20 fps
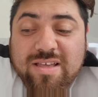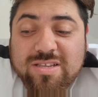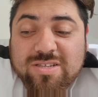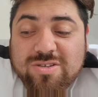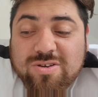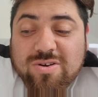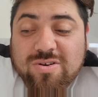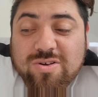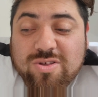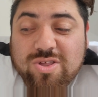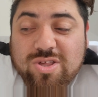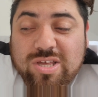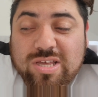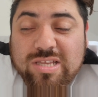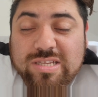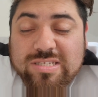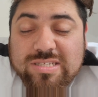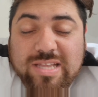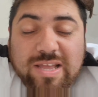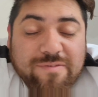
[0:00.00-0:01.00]
So
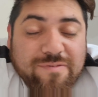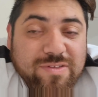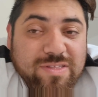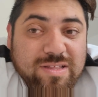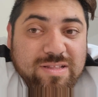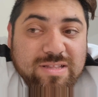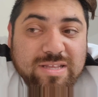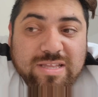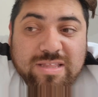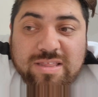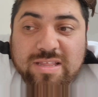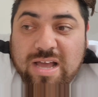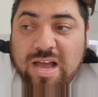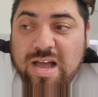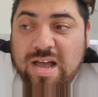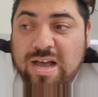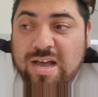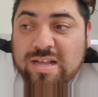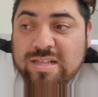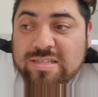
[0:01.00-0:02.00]
she's definitely
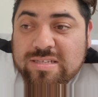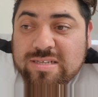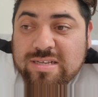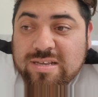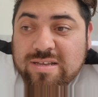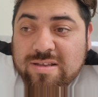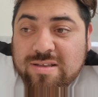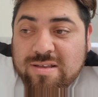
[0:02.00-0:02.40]
not.